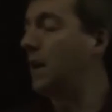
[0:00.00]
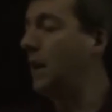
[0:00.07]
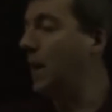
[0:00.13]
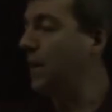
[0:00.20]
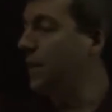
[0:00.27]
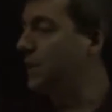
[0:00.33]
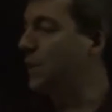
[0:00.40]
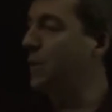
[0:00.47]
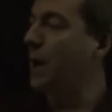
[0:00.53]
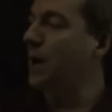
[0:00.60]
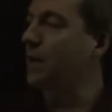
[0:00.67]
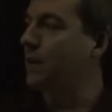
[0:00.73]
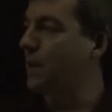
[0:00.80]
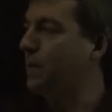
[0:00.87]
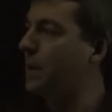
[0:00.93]
And let's go back
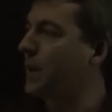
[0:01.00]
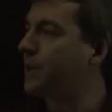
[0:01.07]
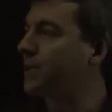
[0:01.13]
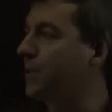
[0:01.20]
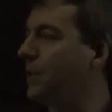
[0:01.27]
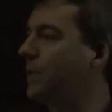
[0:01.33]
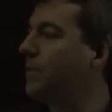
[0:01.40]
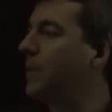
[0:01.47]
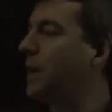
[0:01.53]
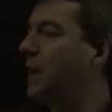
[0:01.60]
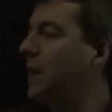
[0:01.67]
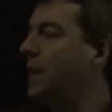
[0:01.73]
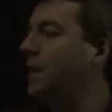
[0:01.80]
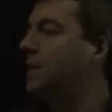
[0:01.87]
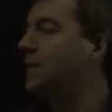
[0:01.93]
to the picture.
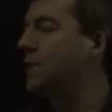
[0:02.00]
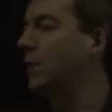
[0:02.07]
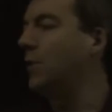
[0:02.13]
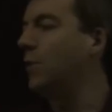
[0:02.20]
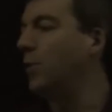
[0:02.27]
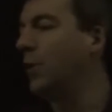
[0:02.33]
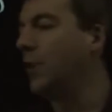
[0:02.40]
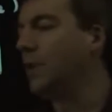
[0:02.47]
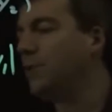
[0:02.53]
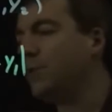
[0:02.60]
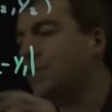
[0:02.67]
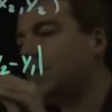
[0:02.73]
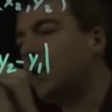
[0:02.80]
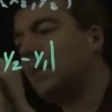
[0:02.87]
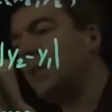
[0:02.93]
So we're
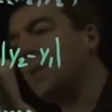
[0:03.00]
interested in